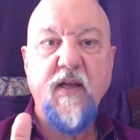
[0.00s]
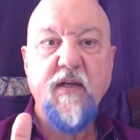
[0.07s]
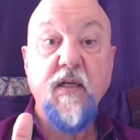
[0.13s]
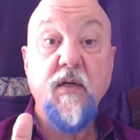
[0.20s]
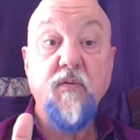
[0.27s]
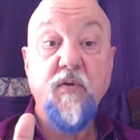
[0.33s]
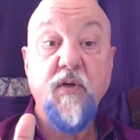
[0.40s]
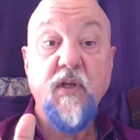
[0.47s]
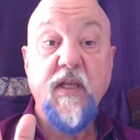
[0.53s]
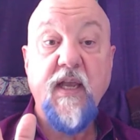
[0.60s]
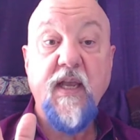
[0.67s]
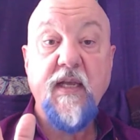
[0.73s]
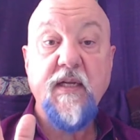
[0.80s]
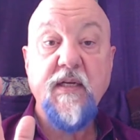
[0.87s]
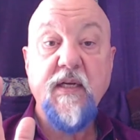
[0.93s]
it really
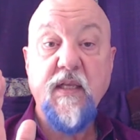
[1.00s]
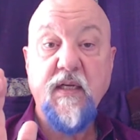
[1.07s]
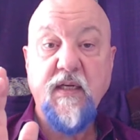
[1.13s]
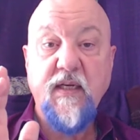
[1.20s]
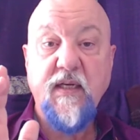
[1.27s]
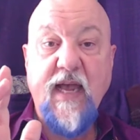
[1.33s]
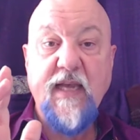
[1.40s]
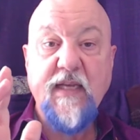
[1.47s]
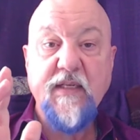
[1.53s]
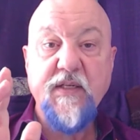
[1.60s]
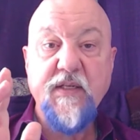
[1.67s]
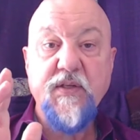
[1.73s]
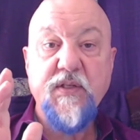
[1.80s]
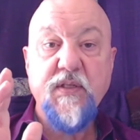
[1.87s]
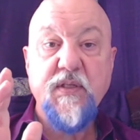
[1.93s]
handy that
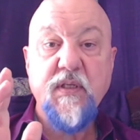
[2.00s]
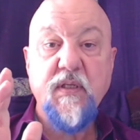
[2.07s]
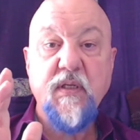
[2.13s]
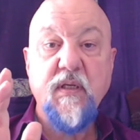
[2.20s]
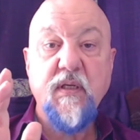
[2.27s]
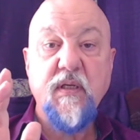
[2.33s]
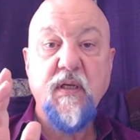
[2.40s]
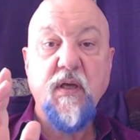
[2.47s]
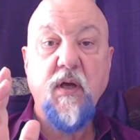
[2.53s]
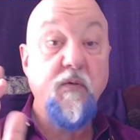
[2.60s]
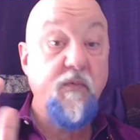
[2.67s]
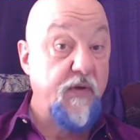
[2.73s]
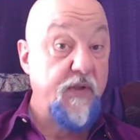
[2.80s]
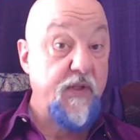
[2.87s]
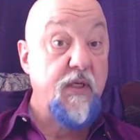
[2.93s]
guidance
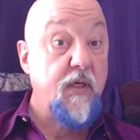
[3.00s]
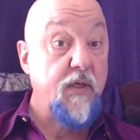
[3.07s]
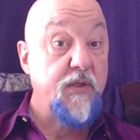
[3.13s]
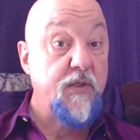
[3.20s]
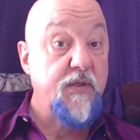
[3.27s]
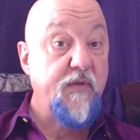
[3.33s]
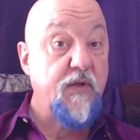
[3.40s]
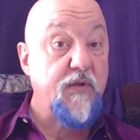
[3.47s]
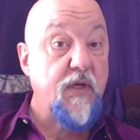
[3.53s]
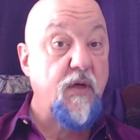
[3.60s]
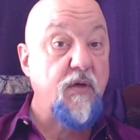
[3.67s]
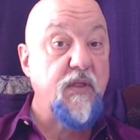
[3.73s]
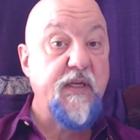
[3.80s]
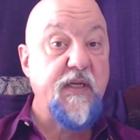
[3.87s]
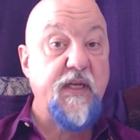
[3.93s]
over the years of those
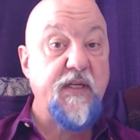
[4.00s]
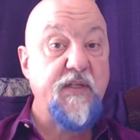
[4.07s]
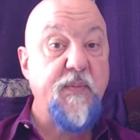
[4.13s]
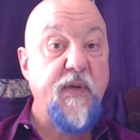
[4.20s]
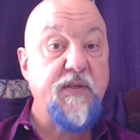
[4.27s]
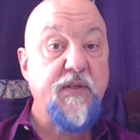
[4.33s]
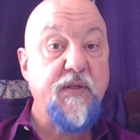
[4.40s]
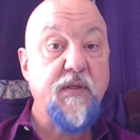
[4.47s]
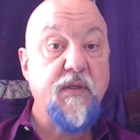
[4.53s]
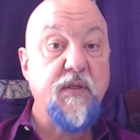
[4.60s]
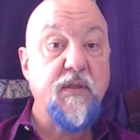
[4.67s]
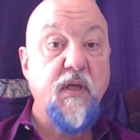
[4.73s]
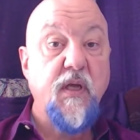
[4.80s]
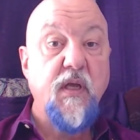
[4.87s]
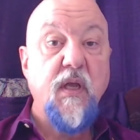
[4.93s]
Holy Days
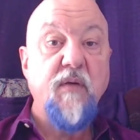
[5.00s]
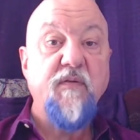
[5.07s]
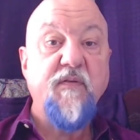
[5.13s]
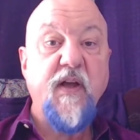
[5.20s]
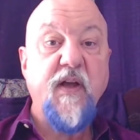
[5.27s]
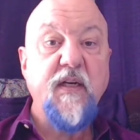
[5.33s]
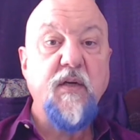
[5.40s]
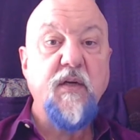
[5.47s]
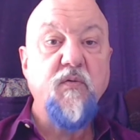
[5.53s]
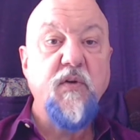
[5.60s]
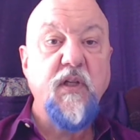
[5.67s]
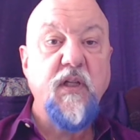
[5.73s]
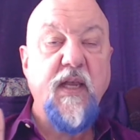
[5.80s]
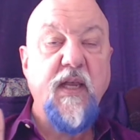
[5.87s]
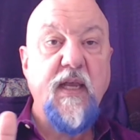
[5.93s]
messages, finding it
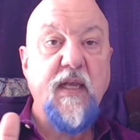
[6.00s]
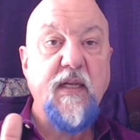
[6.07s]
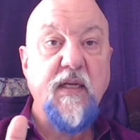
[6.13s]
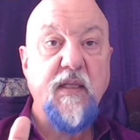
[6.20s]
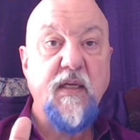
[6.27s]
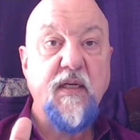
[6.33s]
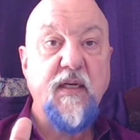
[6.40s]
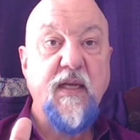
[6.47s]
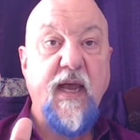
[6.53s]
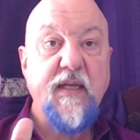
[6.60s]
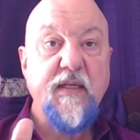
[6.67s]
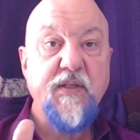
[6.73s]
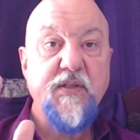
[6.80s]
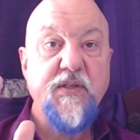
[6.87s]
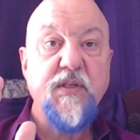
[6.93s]
really handy that
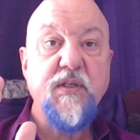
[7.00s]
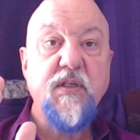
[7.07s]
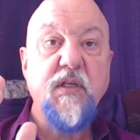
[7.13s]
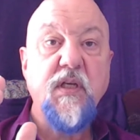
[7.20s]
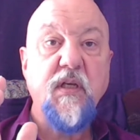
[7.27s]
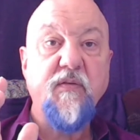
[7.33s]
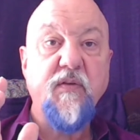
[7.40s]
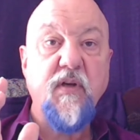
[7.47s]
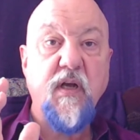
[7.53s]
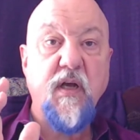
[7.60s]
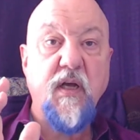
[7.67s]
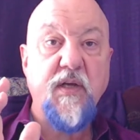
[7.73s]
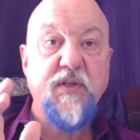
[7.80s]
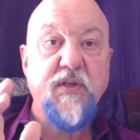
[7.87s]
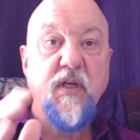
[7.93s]
guidance has given
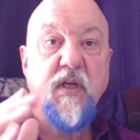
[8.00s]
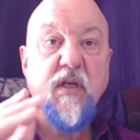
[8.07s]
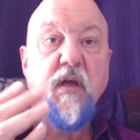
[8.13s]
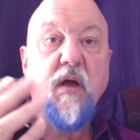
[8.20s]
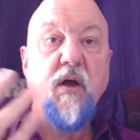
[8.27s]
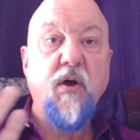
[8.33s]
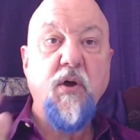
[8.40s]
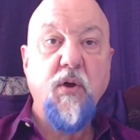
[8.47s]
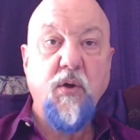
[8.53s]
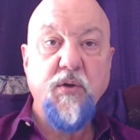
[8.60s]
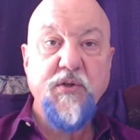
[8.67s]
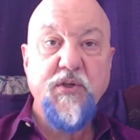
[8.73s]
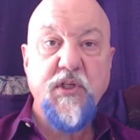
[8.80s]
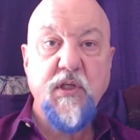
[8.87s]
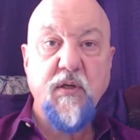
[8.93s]
us a whole
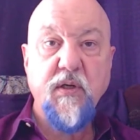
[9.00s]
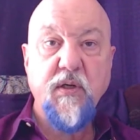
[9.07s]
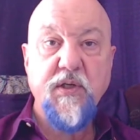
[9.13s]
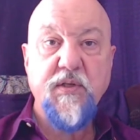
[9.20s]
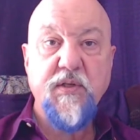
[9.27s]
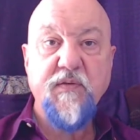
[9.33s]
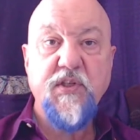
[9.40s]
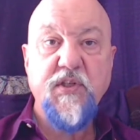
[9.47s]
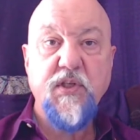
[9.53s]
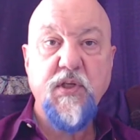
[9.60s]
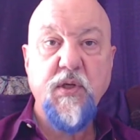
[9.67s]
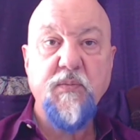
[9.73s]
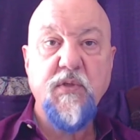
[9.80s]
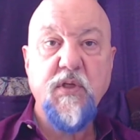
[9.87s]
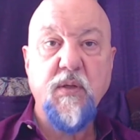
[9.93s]
series of
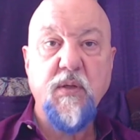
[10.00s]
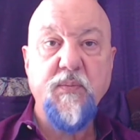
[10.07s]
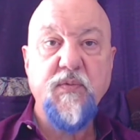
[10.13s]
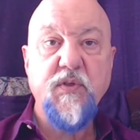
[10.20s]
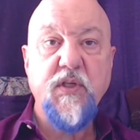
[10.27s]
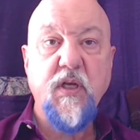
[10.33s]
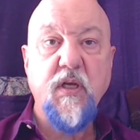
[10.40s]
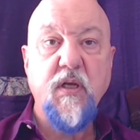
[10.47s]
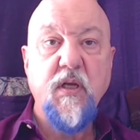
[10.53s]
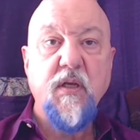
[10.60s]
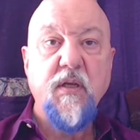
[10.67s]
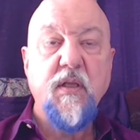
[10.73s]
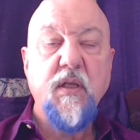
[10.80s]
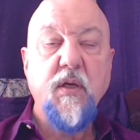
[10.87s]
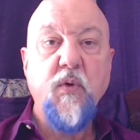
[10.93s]
symptoms
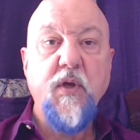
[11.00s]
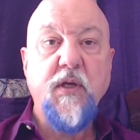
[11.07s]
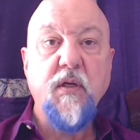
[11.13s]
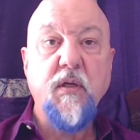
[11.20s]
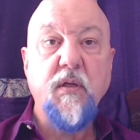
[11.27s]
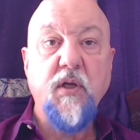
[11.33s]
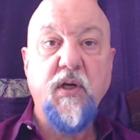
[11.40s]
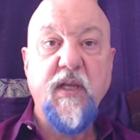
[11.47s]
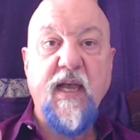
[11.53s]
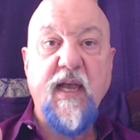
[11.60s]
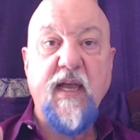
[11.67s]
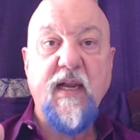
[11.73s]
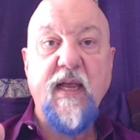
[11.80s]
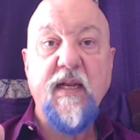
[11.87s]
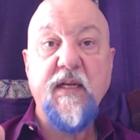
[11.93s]
that we could look
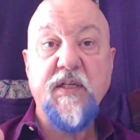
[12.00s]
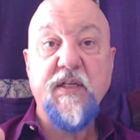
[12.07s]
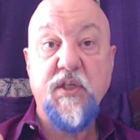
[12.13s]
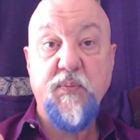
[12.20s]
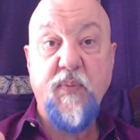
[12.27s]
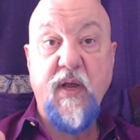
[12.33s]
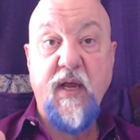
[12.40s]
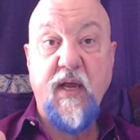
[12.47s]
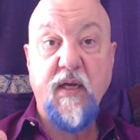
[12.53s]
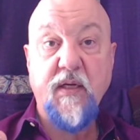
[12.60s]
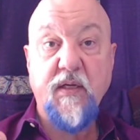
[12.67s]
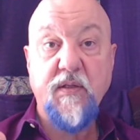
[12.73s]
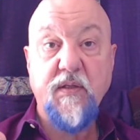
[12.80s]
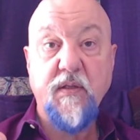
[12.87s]
at and expect